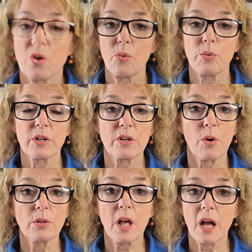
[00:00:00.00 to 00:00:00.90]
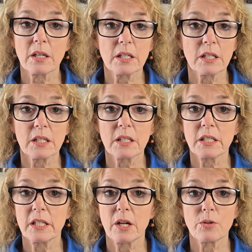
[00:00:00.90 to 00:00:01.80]
So we're no
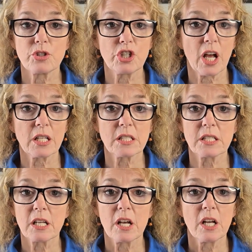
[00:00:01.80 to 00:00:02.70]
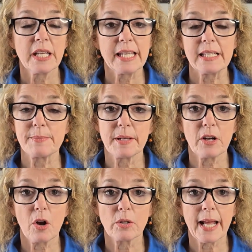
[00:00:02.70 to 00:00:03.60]
longer, just
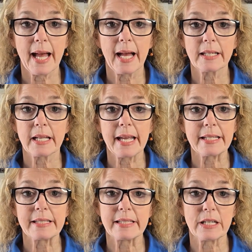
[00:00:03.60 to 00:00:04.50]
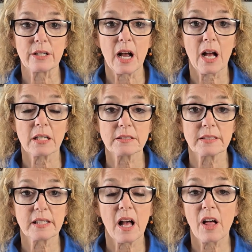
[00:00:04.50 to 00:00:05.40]
Eastman Kodak and
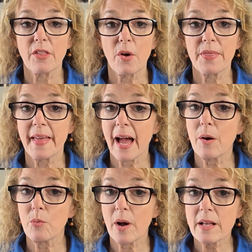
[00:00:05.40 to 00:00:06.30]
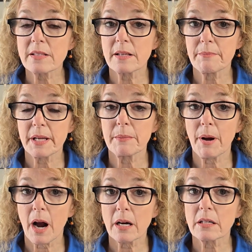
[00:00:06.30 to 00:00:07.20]
Xerox, although that was a big
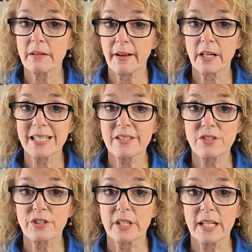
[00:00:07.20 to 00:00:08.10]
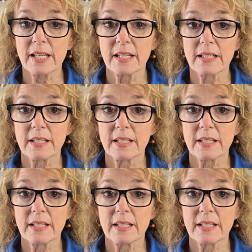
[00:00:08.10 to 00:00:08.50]
part of our history.